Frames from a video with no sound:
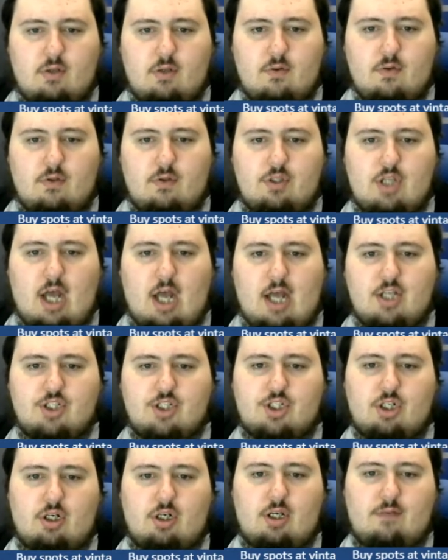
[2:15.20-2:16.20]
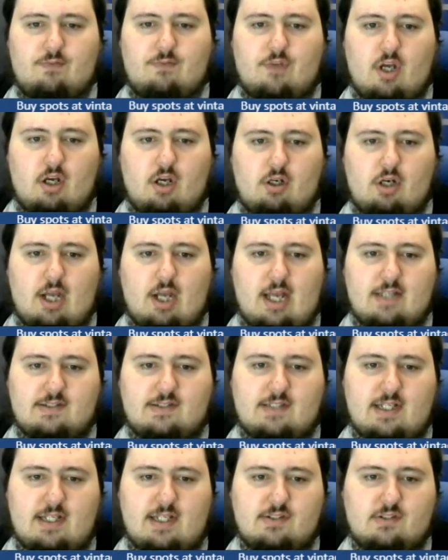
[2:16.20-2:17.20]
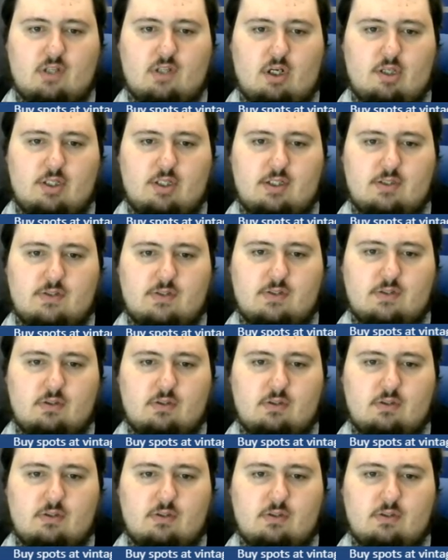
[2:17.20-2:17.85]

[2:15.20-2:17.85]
Not sure if Doug or S10 saw this.